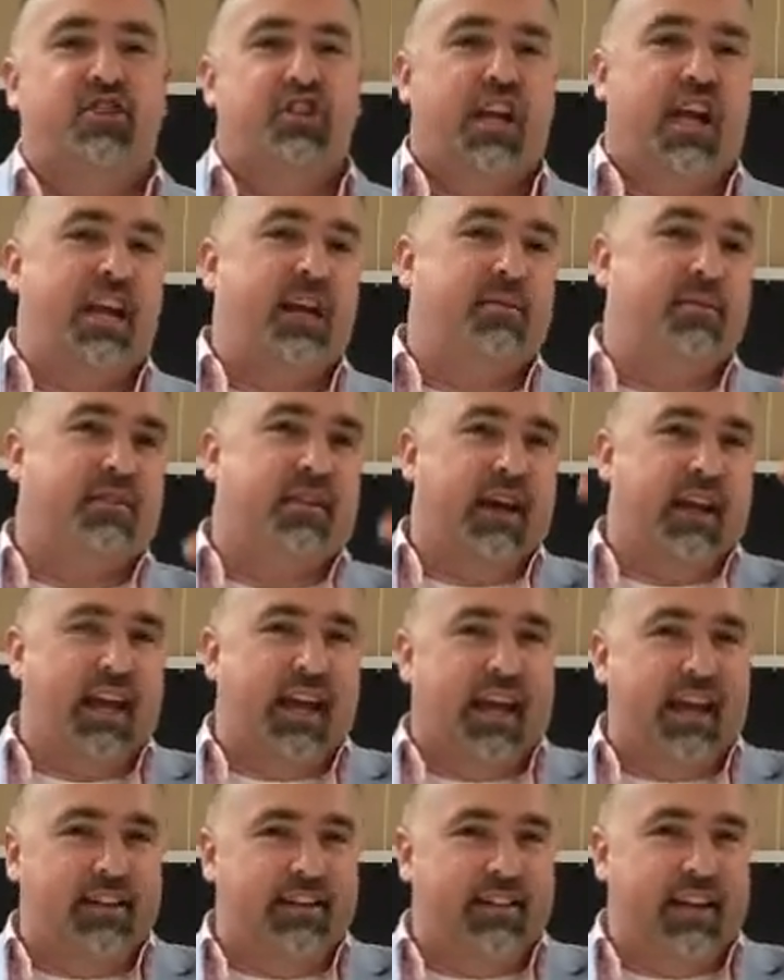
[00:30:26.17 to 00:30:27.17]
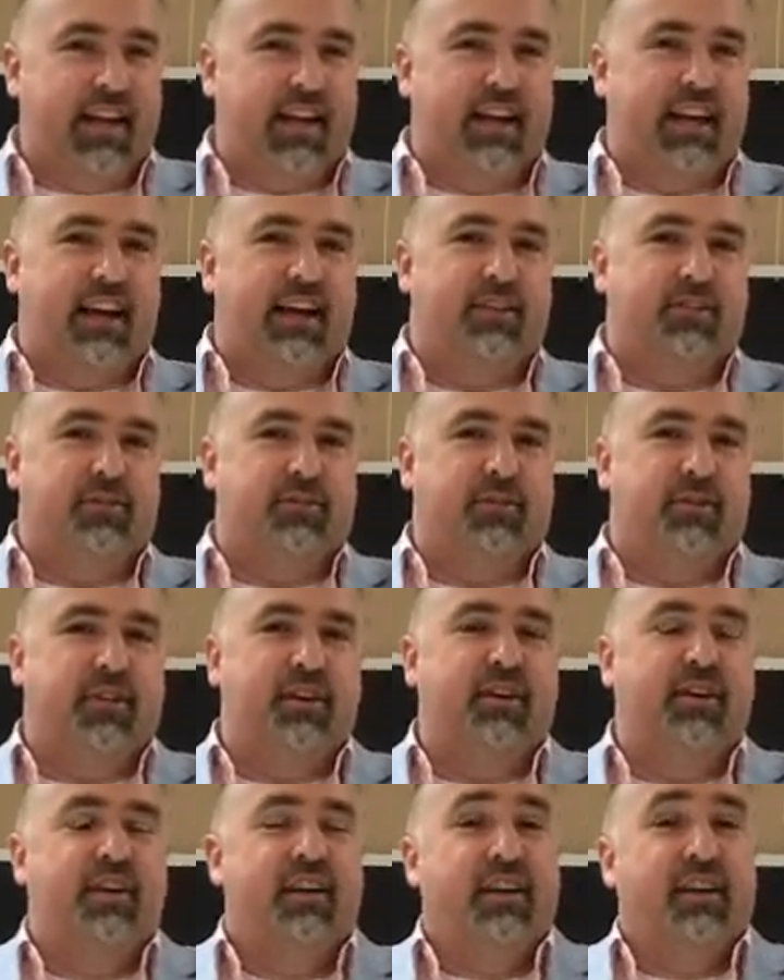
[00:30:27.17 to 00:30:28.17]
James kind of heads that
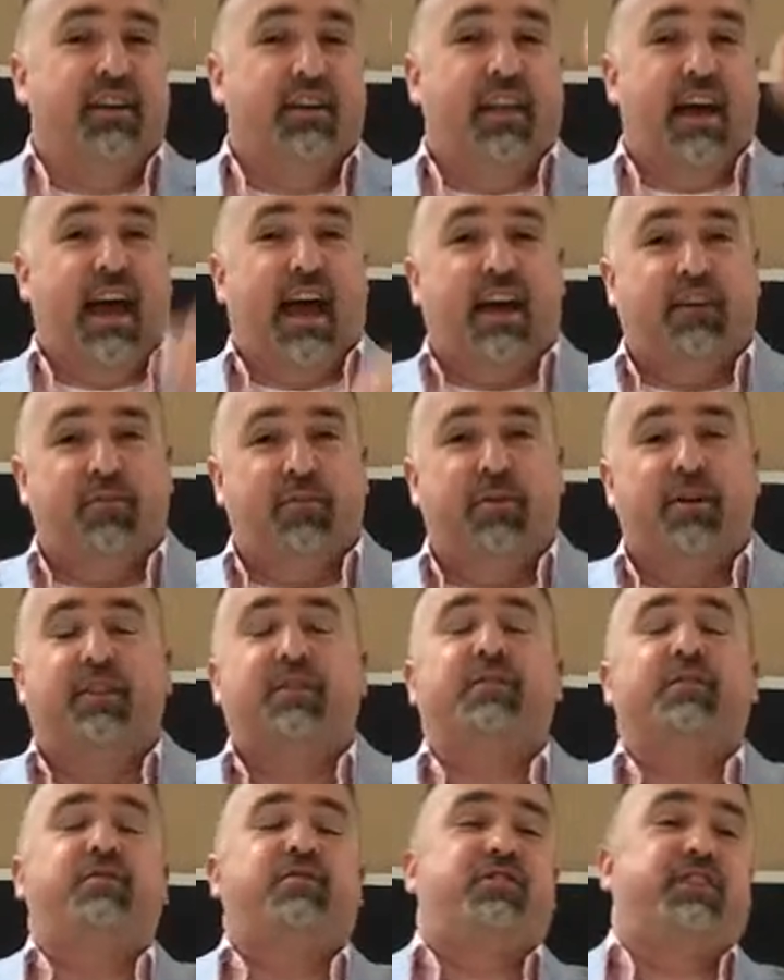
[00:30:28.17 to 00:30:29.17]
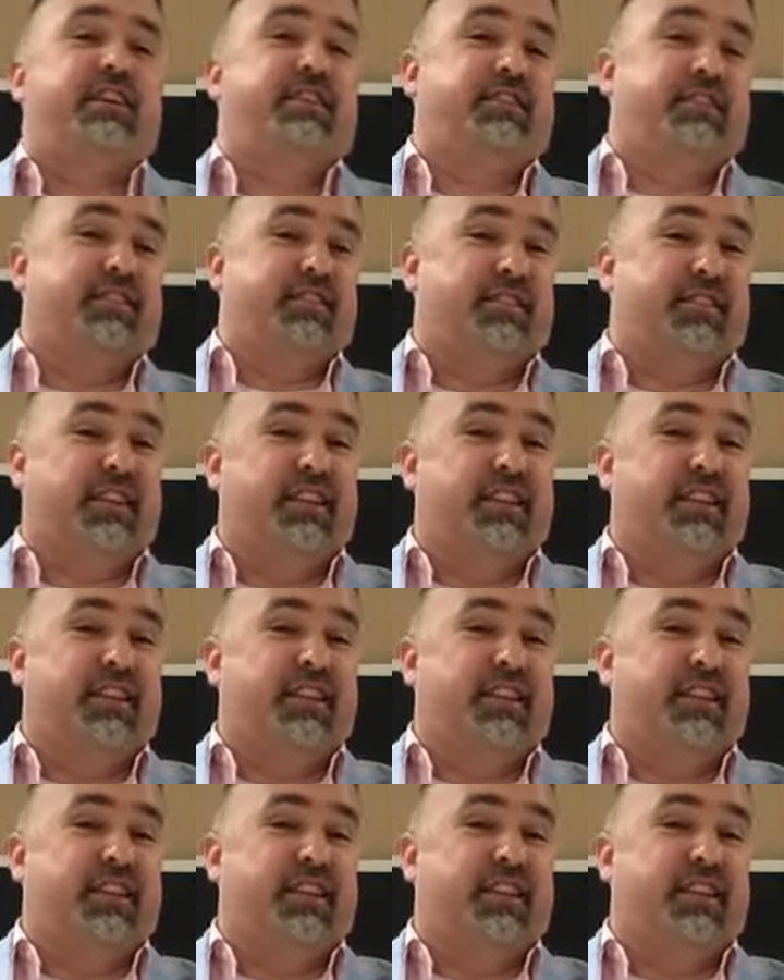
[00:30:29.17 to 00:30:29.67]
council, the half-brother of Jesus.